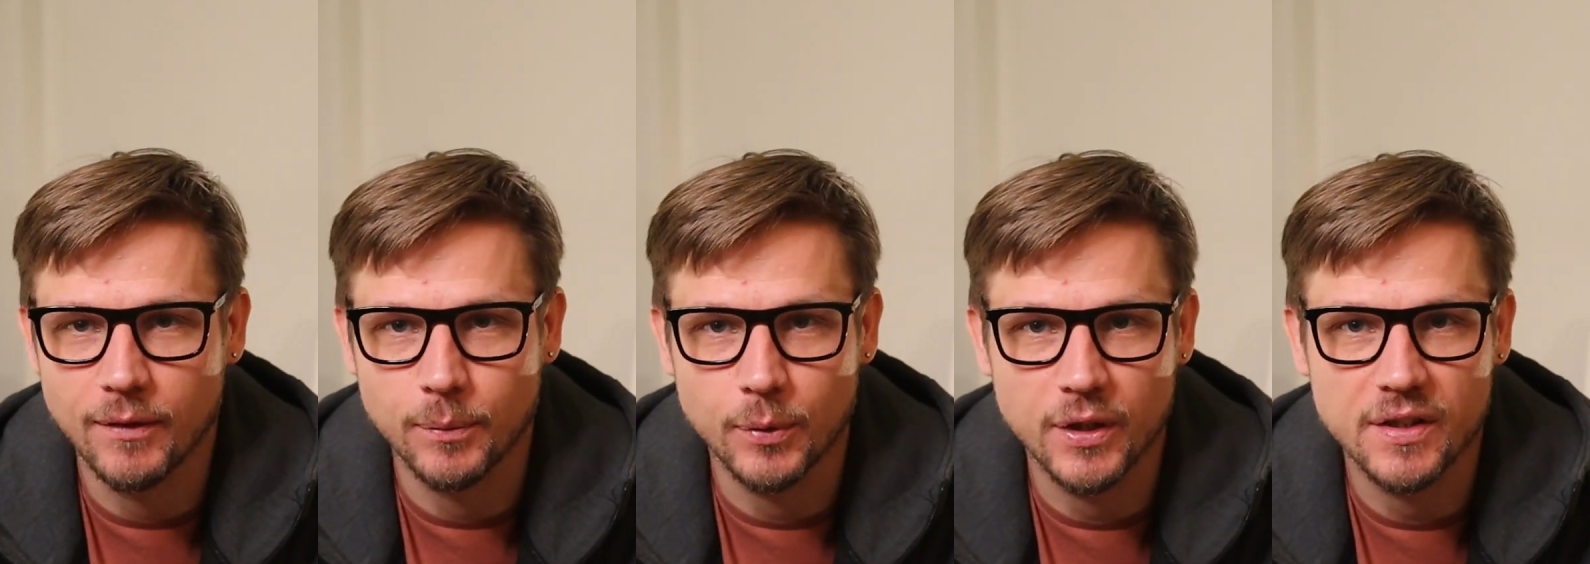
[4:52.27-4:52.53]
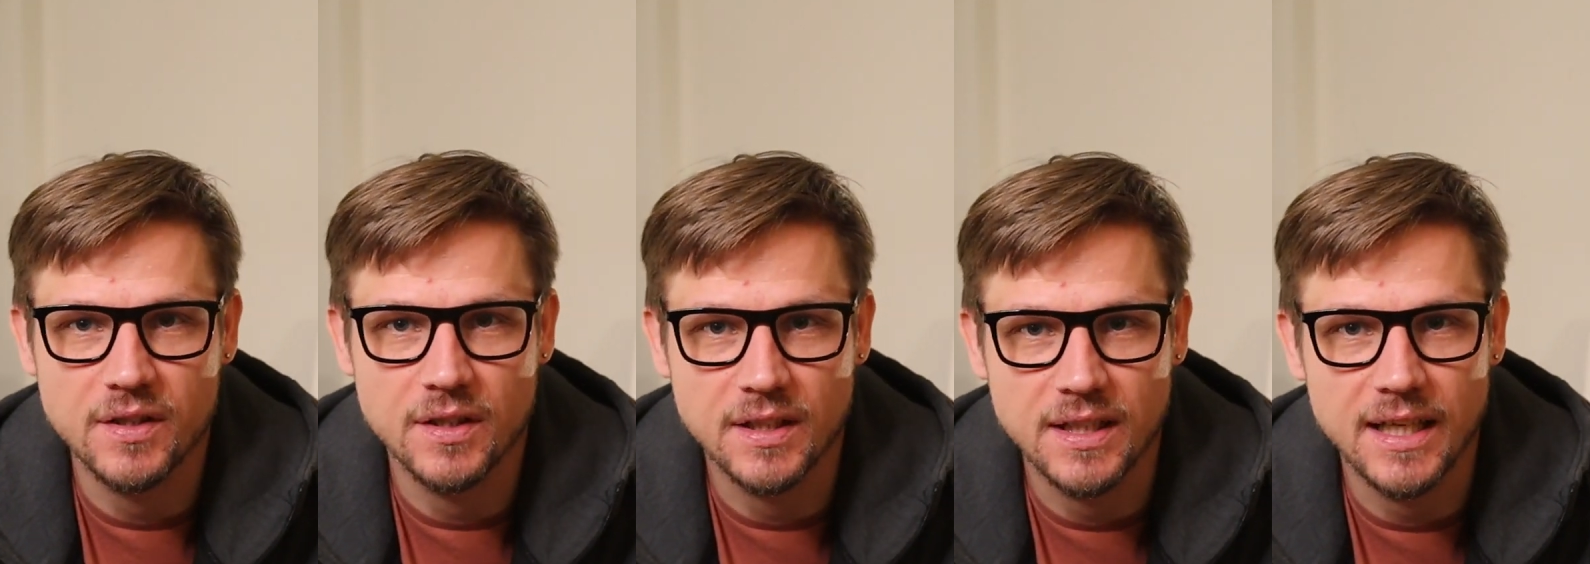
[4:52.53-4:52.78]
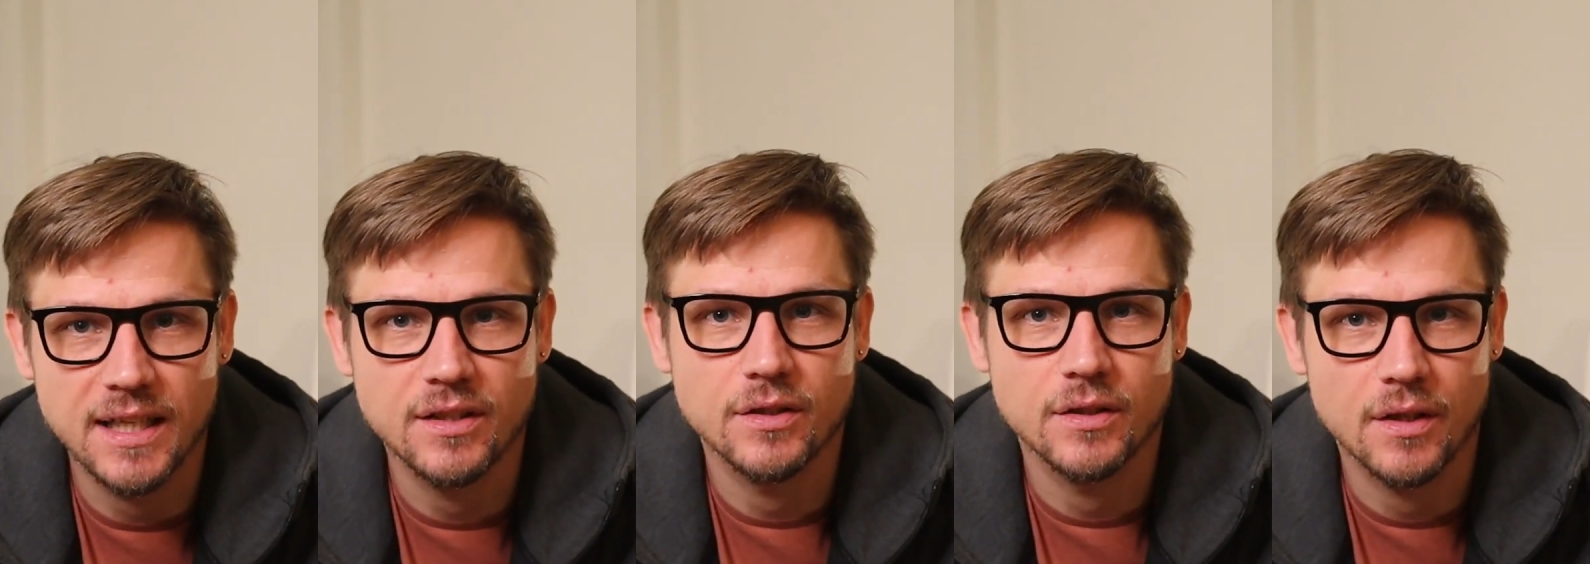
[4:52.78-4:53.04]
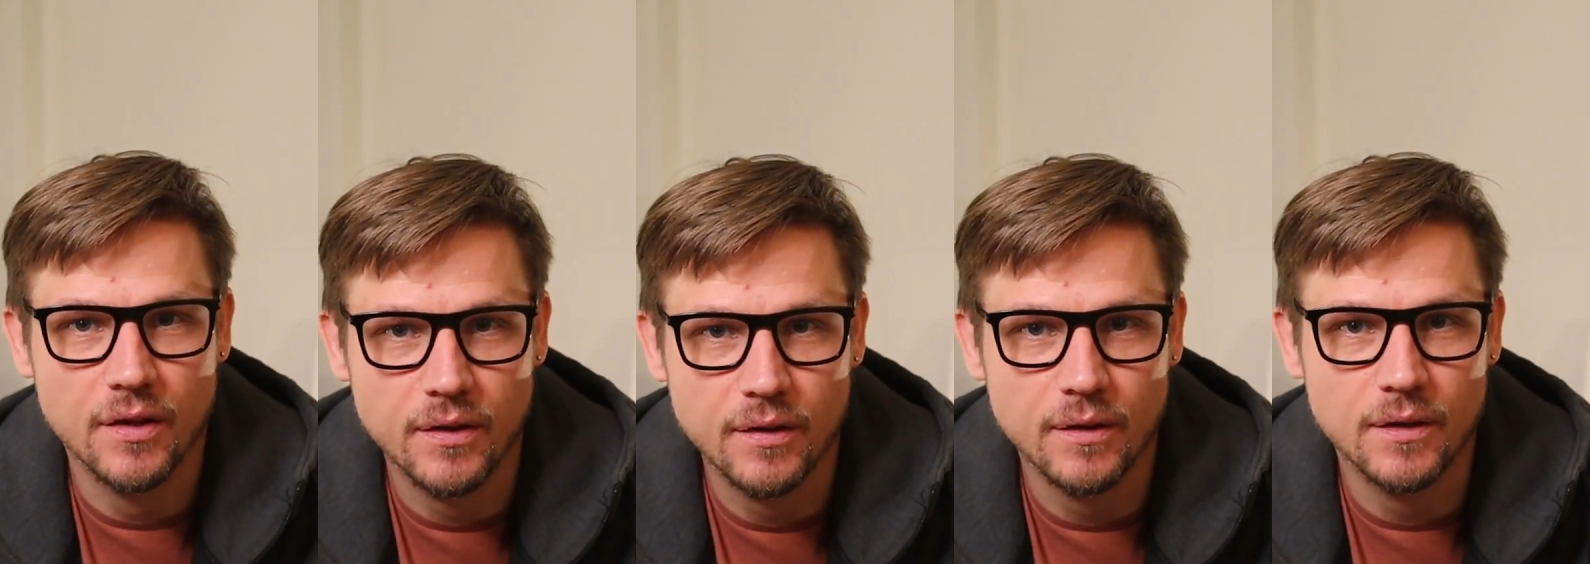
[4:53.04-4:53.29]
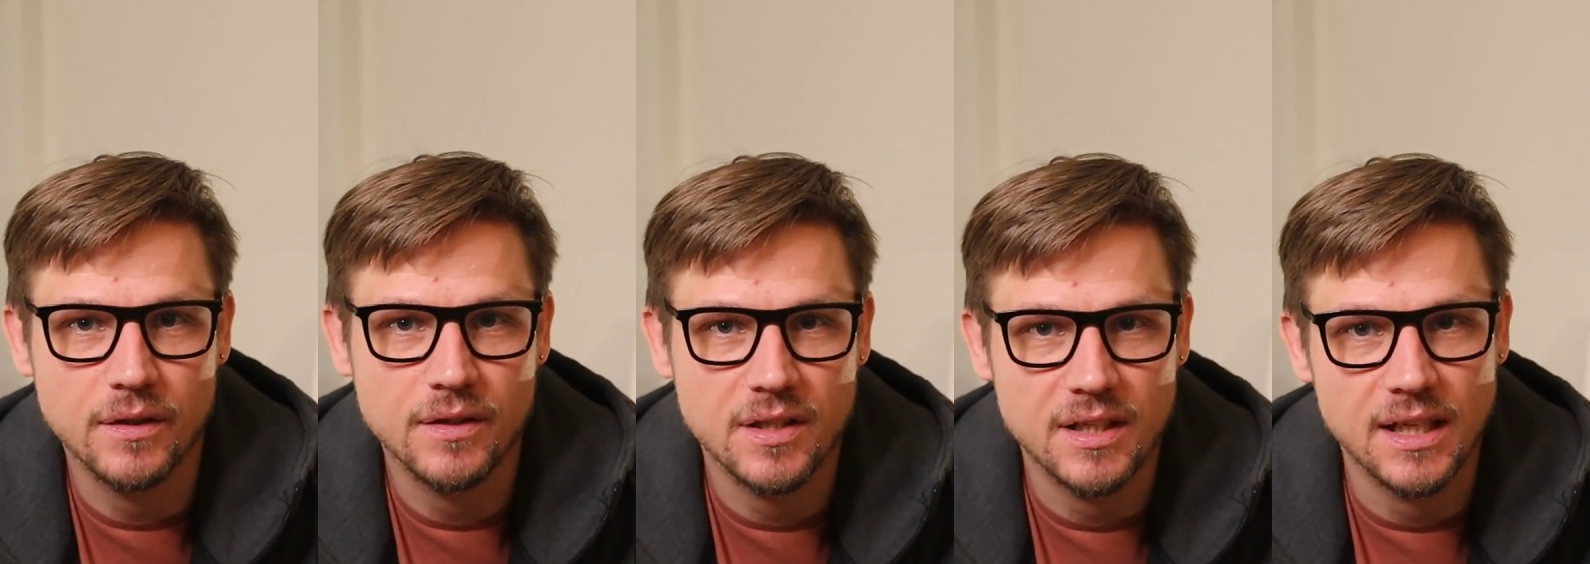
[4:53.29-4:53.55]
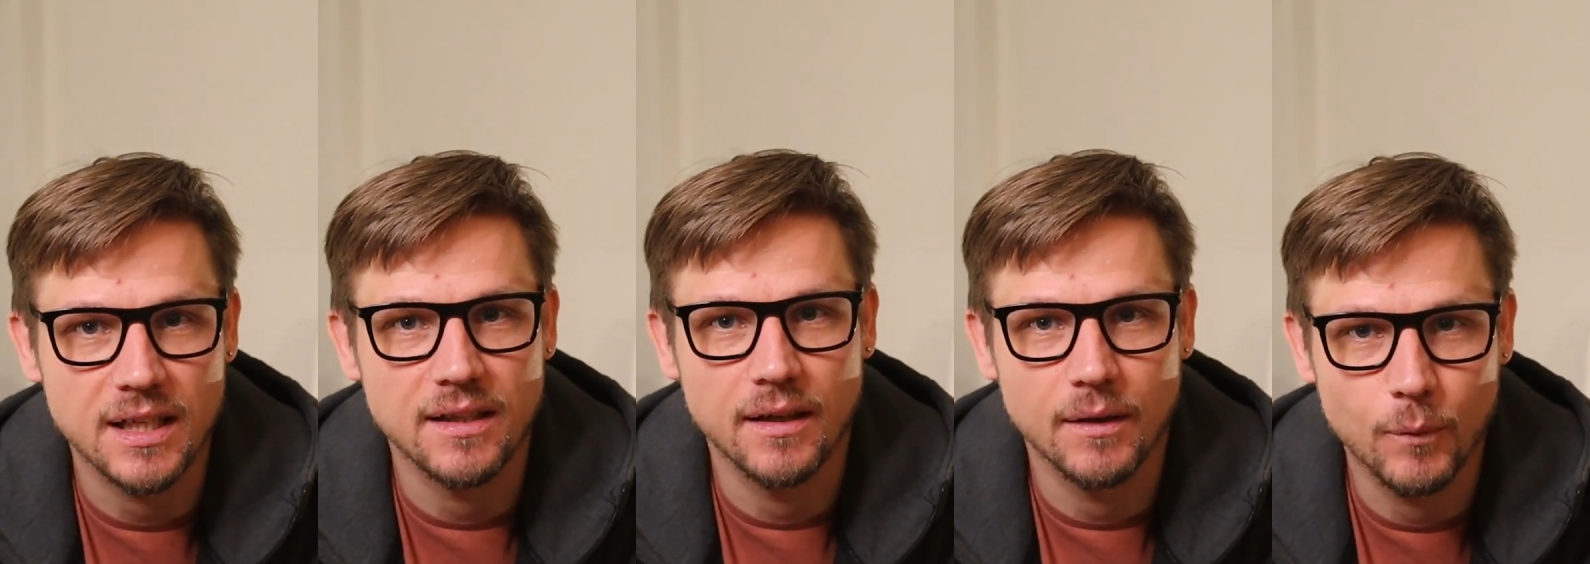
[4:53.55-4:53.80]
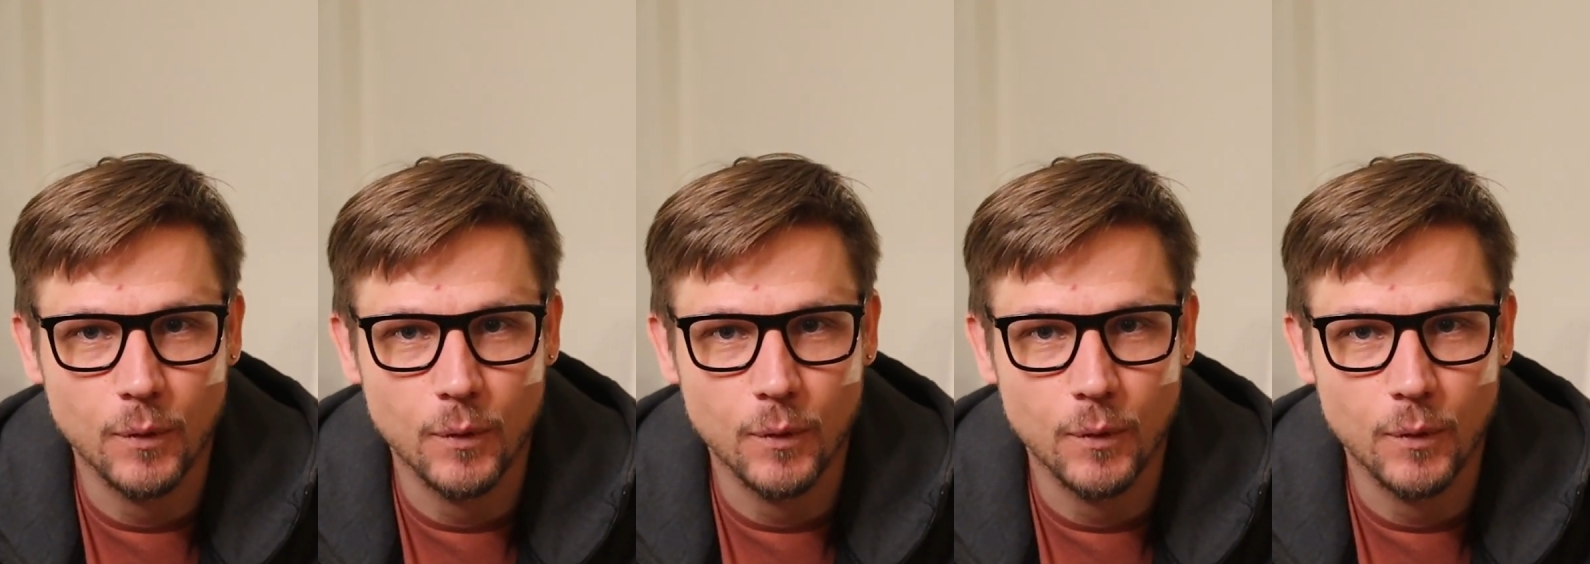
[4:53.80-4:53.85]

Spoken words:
presentation on Thursday.